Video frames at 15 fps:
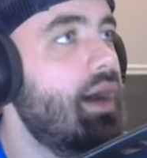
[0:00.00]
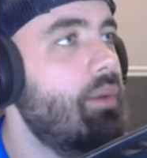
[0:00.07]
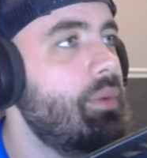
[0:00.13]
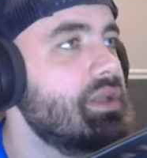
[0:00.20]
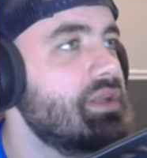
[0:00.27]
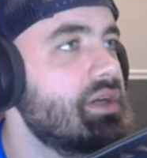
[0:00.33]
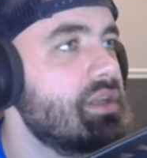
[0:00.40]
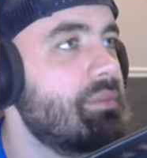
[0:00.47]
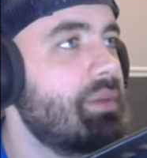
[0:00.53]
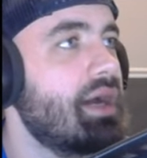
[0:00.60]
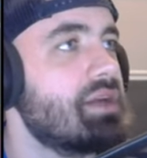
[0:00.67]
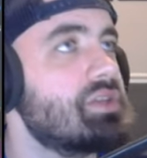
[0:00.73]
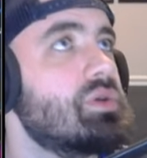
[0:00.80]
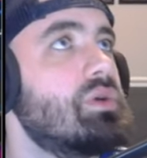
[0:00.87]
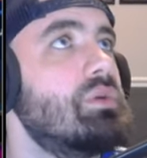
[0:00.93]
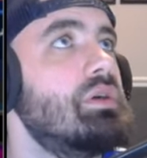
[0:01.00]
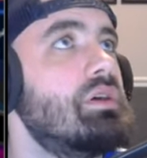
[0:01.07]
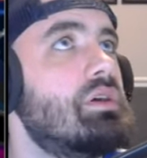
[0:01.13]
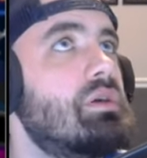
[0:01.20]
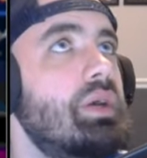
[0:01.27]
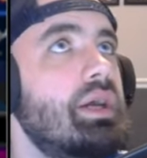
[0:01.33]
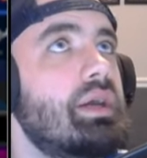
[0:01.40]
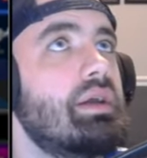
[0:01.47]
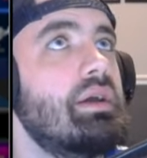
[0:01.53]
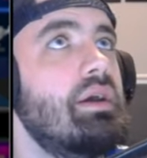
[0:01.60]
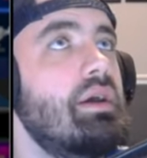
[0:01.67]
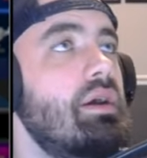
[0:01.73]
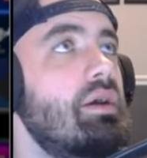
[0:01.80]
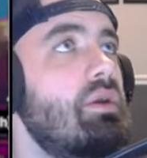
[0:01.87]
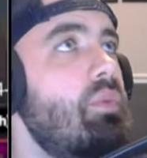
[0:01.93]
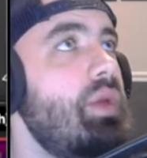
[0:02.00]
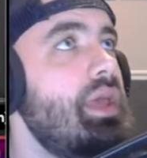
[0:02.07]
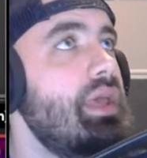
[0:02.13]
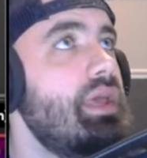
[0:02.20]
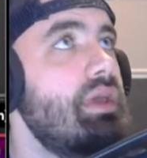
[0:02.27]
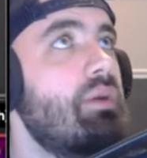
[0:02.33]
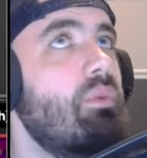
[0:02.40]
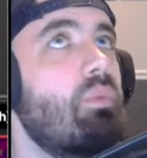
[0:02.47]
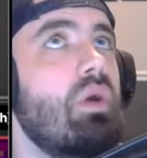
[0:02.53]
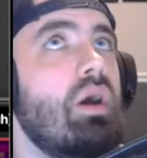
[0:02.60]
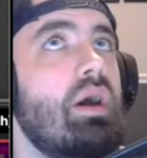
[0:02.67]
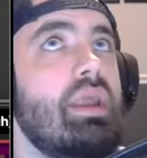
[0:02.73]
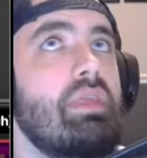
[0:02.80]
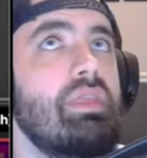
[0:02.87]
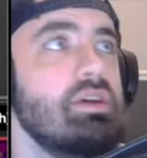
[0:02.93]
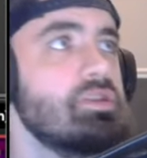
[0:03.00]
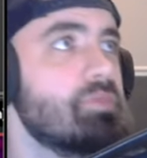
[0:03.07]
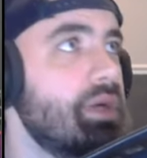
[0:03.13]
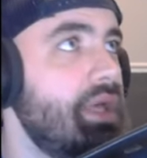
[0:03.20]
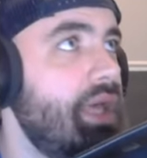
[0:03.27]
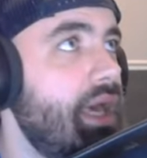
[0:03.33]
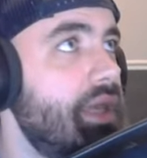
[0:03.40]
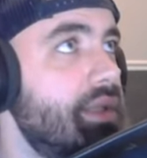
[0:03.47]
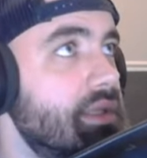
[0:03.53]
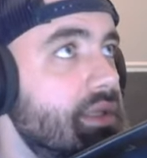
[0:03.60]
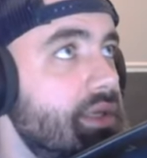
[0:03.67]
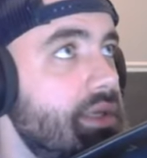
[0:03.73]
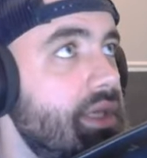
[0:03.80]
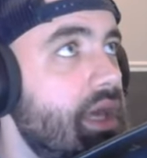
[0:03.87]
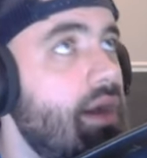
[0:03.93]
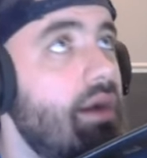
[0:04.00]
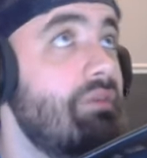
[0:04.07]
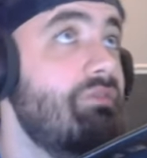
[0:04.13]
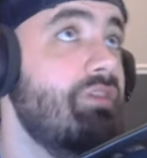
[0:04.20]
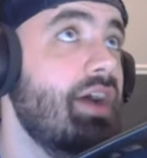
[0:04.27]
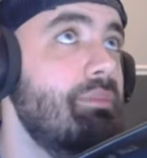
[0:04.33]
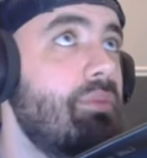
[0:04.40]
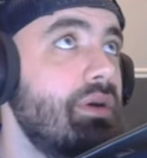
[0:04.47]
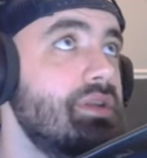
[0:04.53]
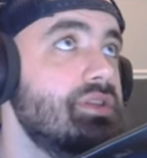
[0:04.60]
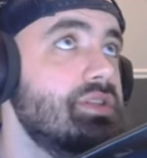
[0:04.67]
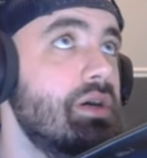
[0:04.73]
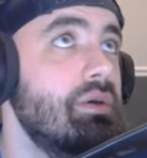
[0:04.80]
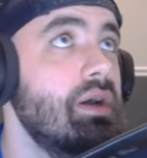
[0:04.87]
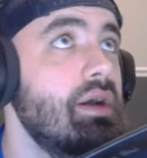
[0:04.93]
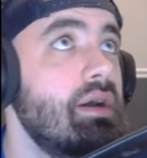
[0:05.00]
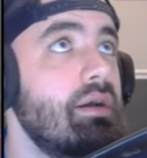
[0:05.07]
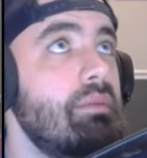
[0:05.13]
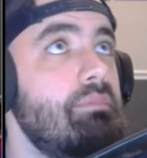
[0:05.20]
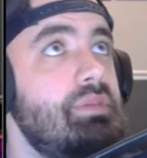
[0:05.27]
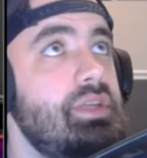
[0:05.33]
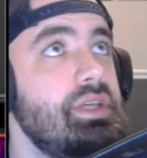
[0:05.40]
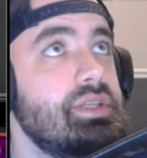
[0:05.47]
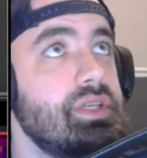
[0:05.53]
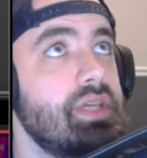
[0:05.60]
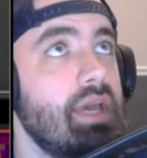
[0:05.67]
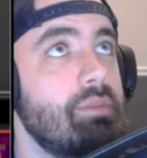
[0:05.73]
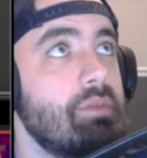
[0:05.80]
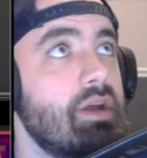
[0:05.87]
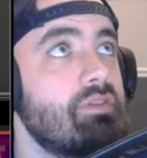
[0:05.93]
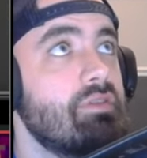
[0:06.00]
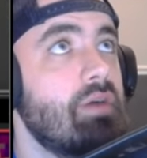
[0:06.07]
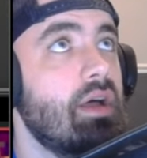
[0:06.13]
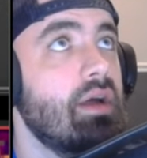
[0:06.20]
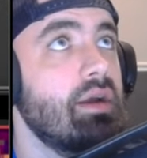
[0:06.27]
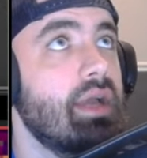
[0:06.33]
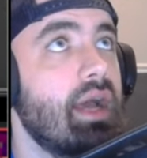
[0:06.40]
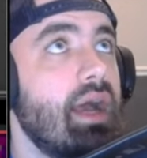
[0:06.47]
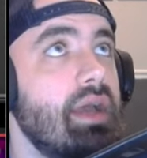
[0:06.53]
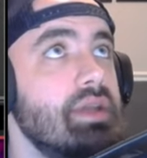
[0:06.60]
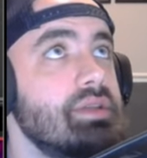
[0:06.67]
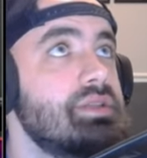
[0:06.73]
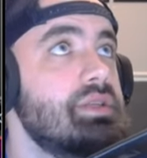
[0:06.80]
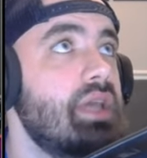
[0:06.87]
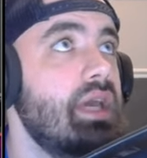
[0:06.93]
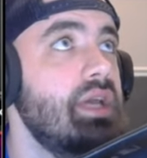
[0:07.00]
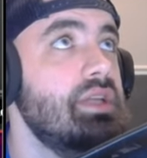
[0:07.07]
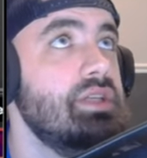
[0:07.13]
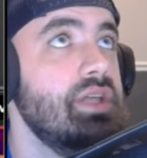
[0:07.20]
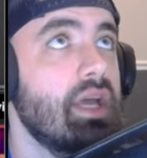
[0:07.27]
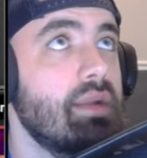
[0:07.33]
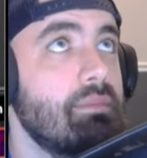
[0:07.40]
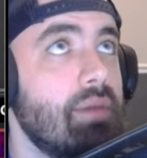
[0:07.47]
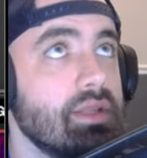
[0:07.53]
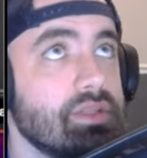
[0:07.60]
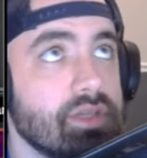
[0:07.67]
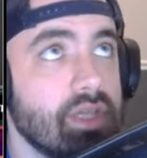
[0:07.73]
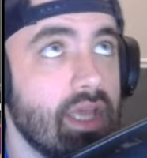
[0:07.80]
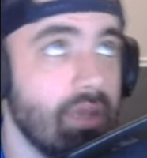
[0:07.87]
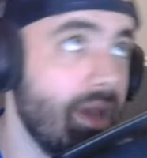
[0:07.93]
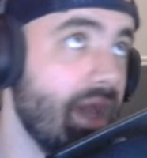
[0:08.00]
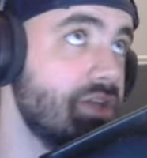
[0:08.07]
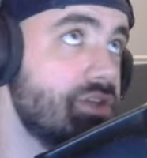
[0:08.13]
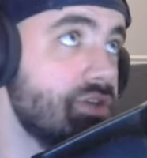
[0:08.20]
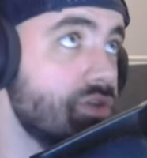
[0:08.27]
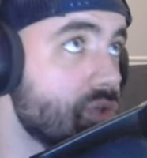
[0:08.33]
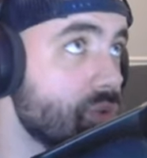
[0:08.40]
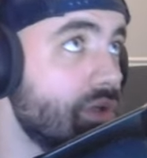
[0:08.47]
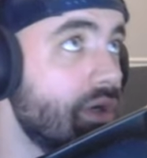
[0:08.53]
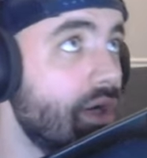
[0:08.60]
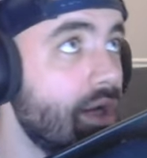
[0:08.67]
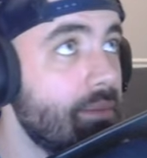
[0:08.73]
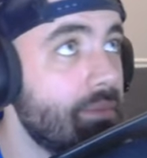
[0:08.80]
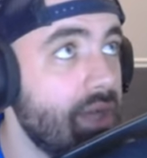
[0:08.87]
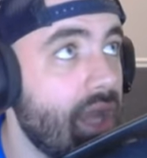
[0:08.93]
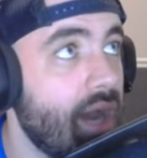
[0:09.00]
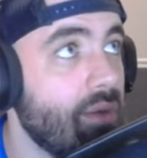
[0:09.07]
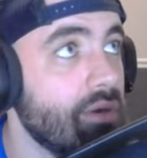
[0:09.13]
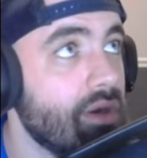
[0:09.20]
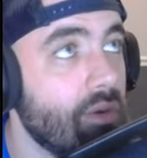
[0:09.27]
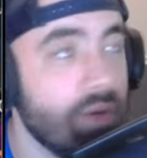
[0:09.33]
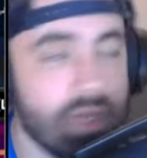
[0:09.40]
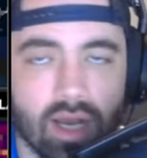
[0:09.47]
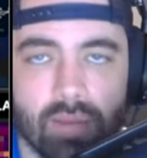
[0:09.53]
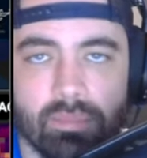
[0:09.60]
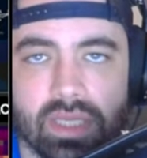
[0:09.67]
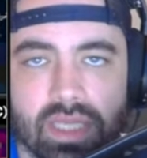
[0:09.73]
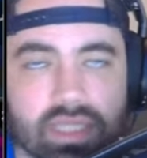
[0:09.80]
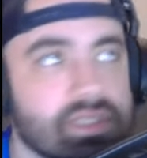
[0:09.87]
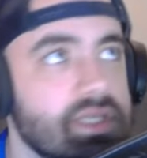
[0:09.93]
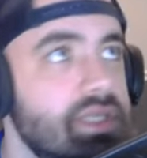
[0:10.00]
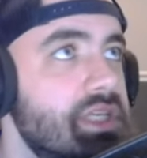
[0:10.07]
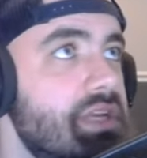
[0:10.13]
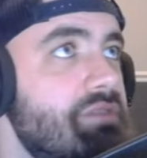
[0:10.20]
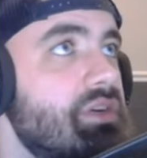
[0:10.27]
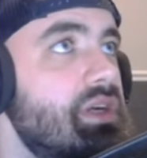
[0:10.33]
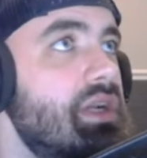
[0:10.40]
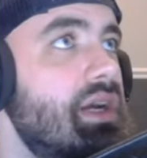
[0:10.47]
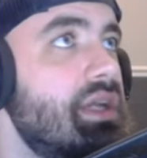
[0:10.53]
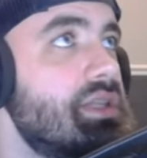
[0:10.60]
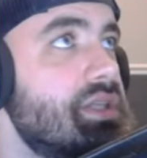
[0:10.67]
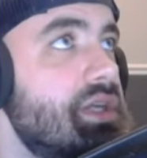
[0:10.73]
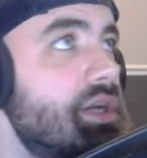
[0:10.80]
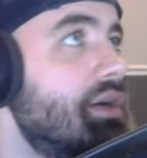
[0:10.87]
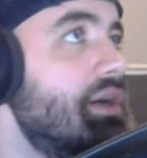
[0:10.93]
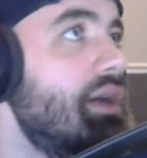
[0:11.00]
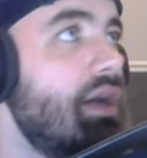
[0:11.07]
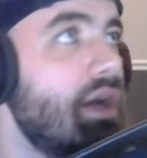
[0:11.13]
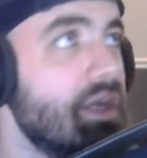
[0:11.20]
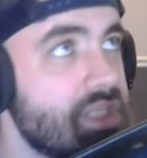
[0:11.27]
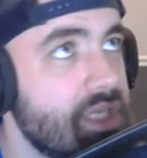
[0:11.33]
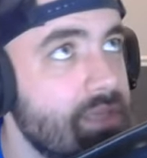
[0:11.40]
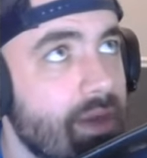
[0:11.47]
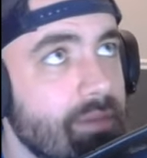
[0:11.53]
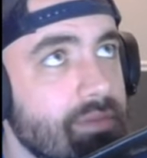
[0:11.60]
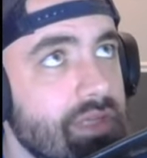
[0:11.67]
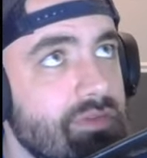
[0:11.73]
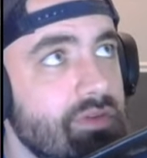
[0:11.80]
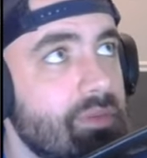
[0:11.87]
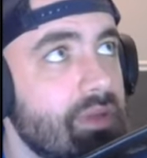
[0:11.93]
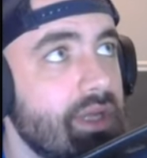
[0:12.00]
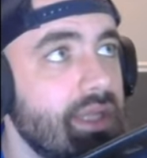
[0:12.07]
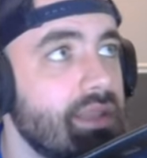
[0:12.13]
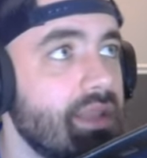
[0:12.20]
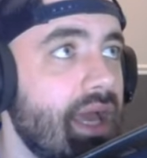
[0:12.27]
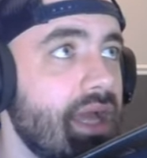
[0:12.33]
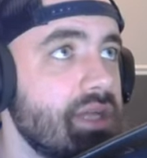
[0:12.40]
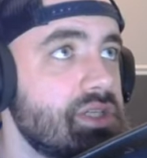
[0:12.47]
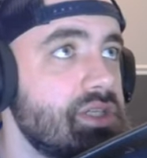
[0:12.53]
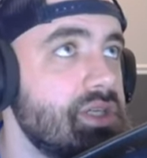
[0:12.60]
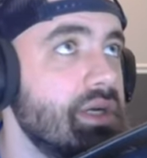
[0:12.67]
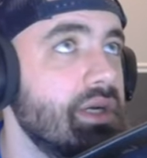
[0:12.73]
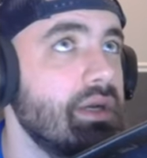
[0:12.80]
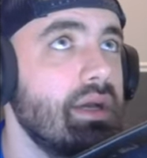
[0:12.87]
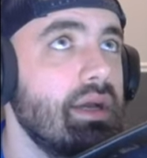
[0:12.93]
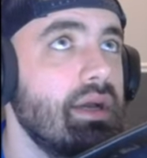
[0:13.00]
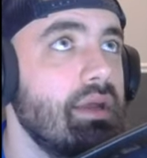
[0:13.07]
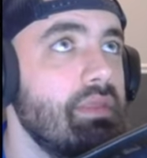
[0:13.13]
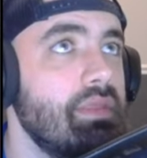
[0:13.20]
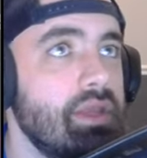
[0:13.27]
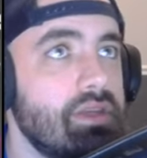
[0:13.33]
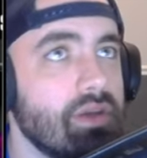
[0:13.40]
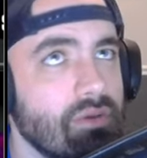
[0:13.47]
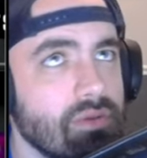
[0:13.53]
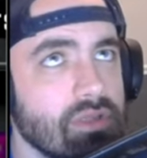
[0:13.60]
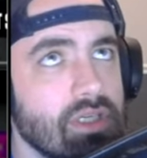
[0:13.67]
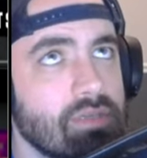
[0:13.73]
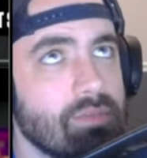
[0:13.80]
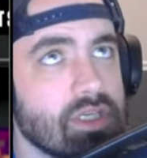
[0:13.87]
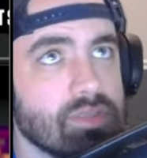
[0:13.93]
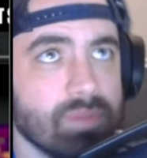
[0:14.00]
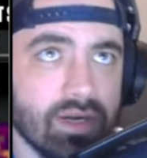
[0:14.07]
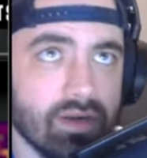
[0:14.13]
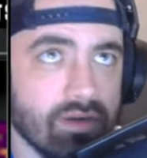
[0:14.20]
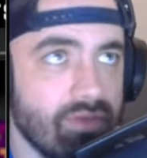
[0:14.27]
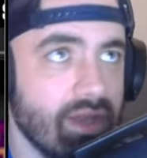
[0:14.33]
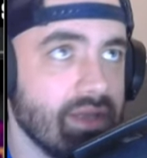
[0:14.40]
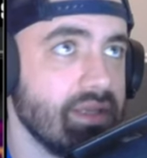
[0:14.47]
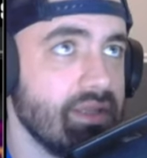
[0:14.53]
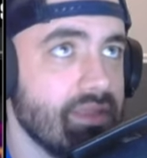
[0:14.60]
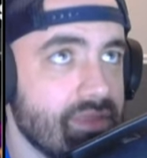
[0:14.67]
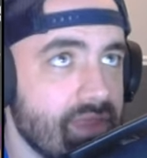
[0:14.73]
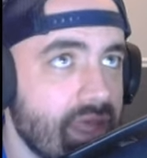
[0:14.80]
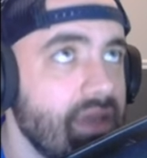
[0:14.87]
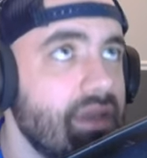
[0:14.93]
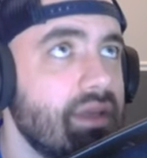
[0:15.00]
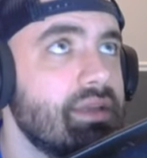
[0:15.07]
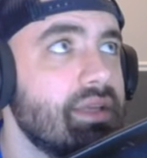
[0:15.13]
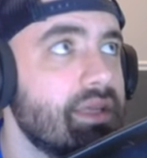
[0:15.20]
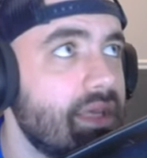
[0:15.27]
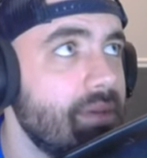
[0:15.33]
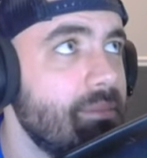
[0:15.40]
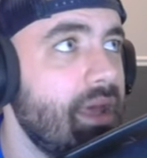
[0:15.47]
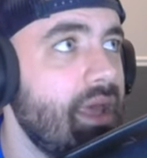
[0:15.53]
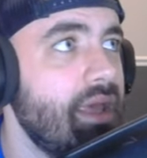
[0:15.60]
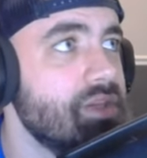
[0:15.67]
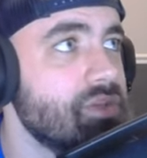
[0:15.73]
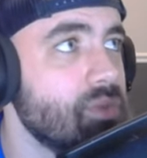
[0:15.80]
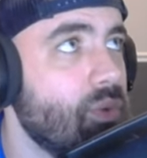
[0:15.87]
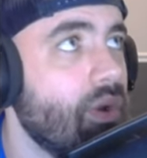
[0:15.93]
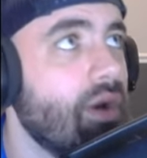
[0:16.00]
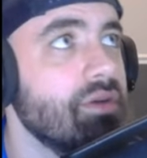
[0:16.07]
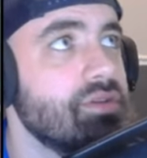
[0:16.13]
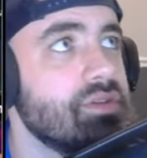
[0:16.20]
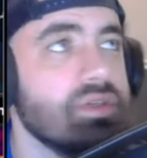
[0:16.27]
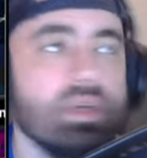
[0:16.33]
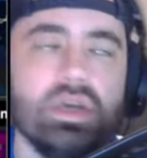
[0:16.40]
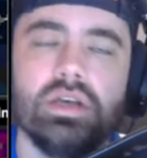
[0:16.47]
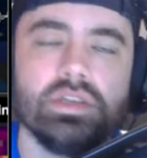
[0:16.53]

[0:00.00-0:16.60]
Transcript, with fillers: We can look at the box score real quick. We won, I think it was pretty handily. Yeah, 5 points. So decent game there from all our guys. KG had a monster game as usual, but now we're going up against the Denver Nuggets here, a team I believe we played last year. They don't look much better. In fact, I think Dikembe is worse.